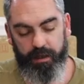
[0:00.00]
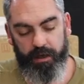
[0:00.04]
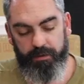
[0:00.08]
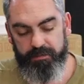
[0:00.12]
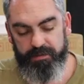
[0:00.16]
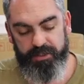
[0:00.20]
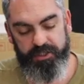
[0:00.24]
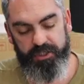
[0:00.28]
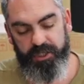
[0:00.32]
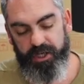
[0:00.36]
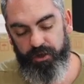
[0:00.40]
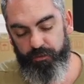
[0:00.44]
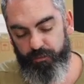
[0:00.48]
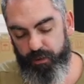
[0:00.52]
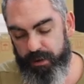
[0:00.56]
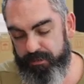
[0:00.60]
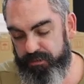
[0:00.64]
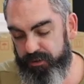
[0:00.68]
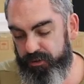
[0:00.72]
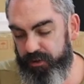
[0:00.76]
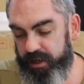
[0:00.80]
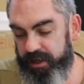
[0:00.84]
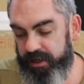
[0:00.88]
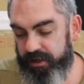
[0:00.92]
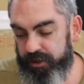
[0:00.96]
I'm just going to rip
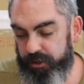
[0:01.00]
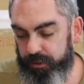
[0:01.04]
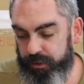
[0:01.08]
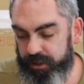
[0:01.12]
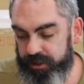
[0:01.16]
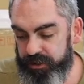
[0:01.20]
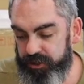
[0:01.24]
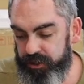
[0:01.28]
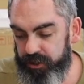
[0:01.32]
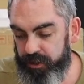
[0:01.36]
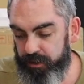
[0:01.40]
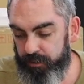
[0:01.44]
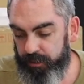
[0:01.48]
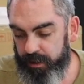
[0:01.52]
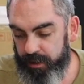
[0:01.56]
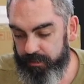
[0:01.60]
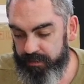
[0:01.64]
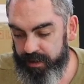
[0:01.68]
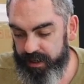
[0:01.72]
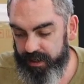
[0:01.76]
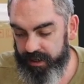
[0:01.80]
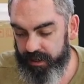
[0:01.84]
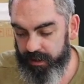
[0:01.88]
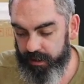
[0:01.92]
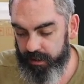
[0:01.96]
straight into it and show you what I
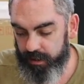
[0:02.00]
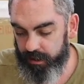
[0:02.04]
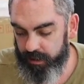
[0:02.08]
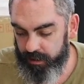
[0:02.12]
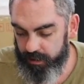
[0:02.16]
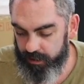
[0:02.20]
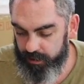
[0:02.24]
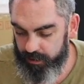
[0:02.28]
mean here.